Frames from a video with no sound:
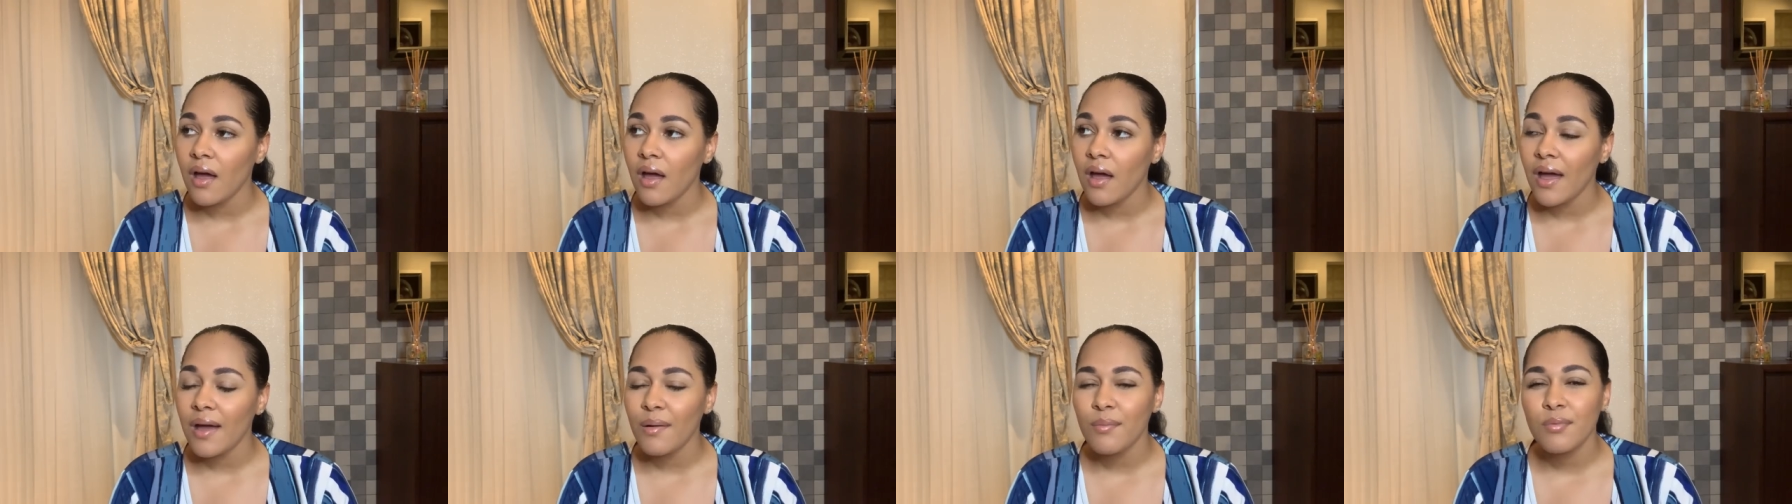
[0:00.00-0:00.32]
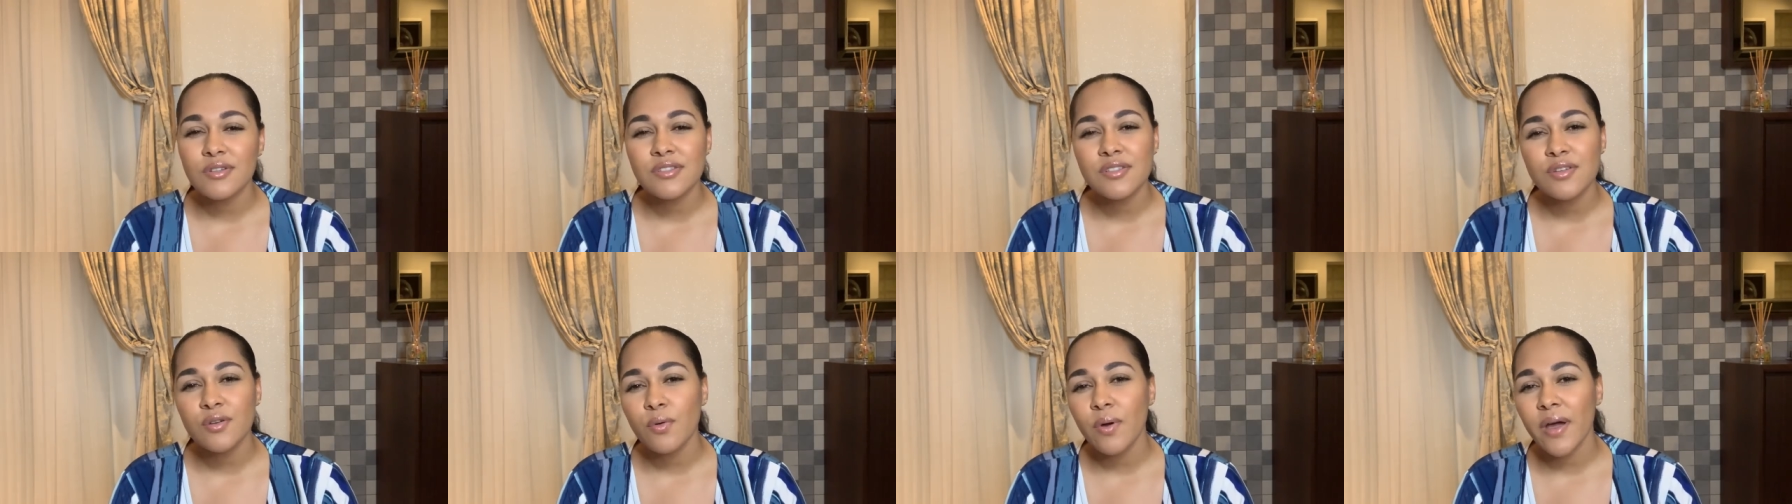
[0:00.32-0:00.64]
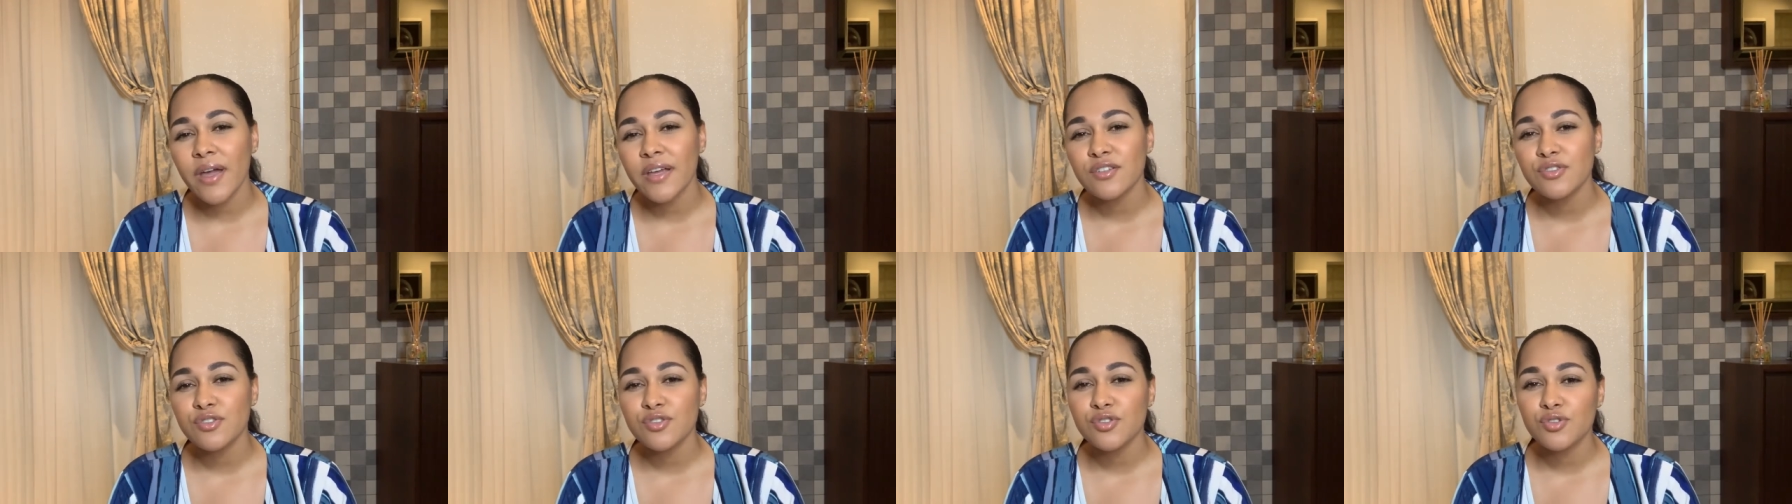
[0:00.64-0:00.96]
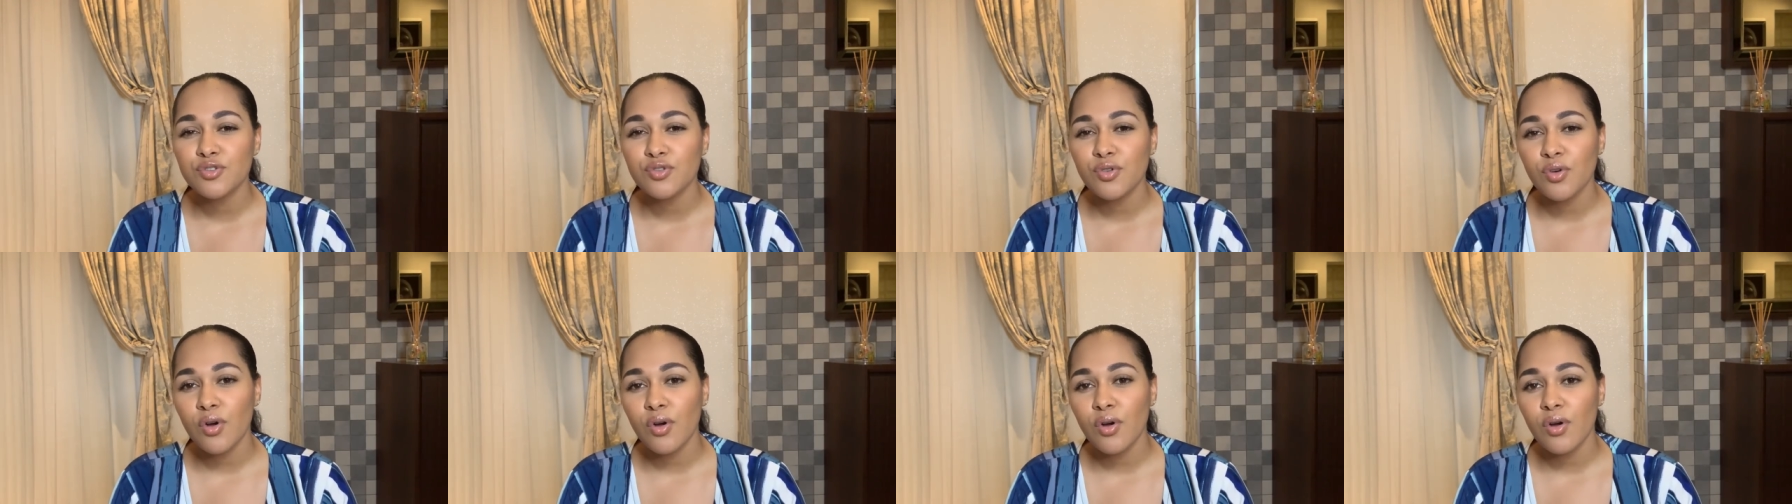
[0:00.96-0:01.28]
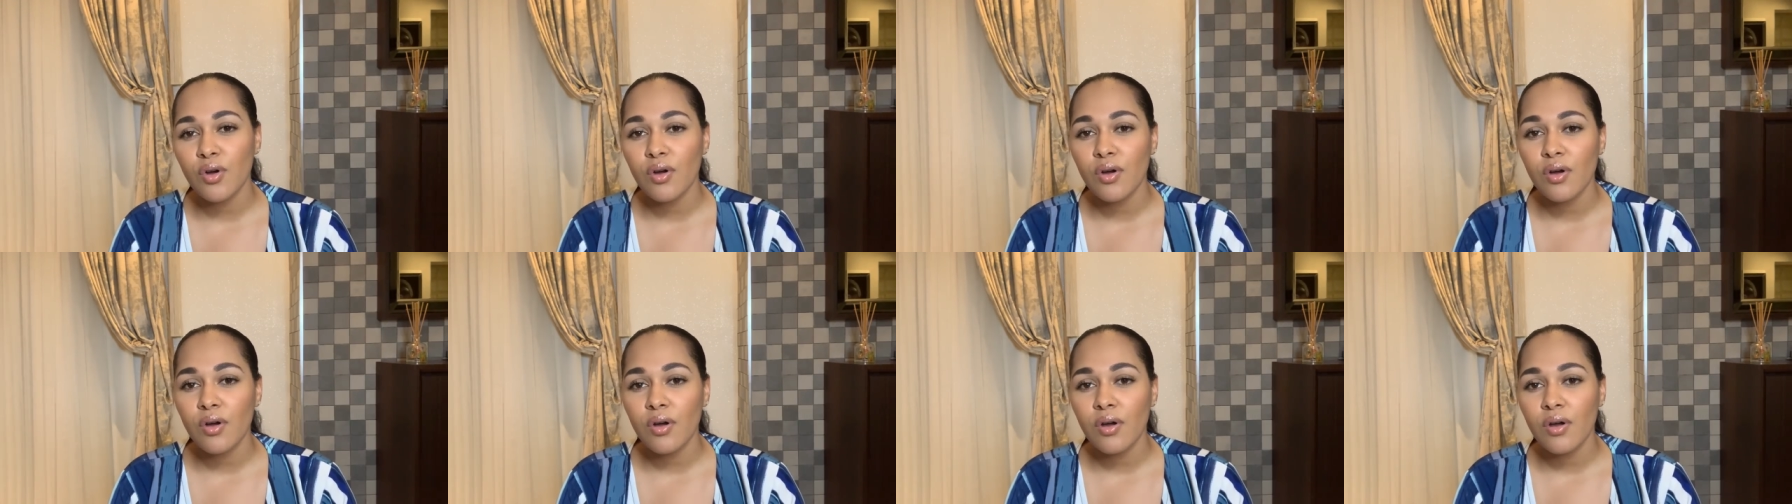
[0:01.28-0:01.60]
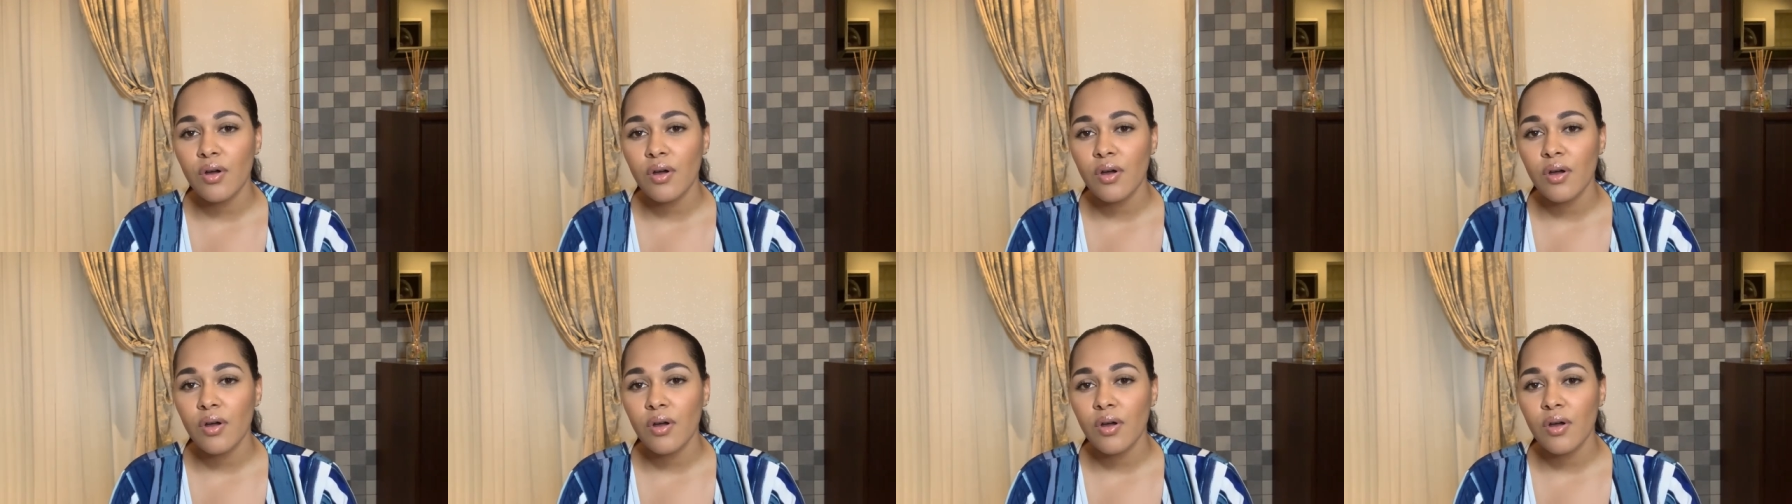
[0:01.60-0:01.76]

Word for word: I wasn't quite sure,